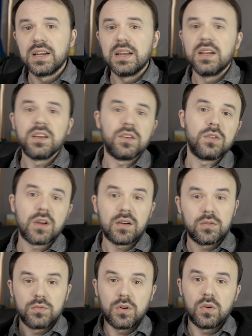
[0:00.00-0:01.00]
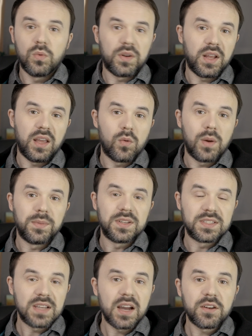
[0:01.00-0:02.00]
You now know what a web
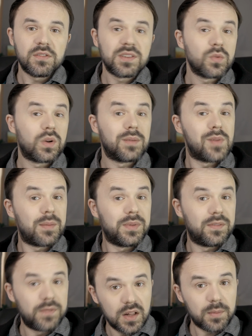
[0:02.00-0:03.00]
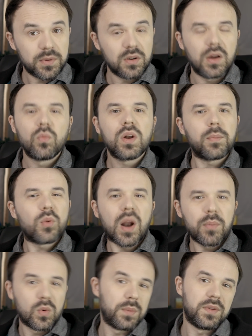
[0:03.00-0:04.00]
designer is, what a web developer, and what a
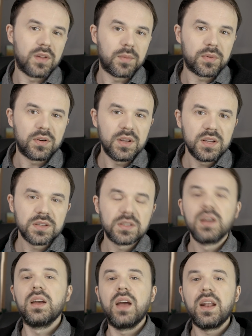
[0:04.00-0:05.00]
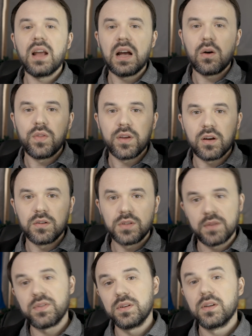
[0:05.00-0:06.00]
proper web developer is, and how they are
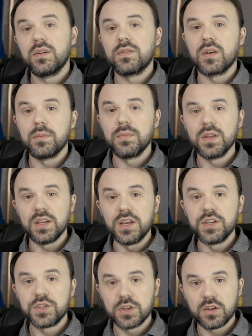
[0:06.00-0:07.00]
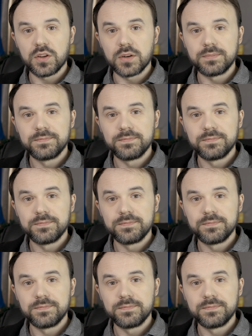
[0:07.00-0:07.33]
different from each other.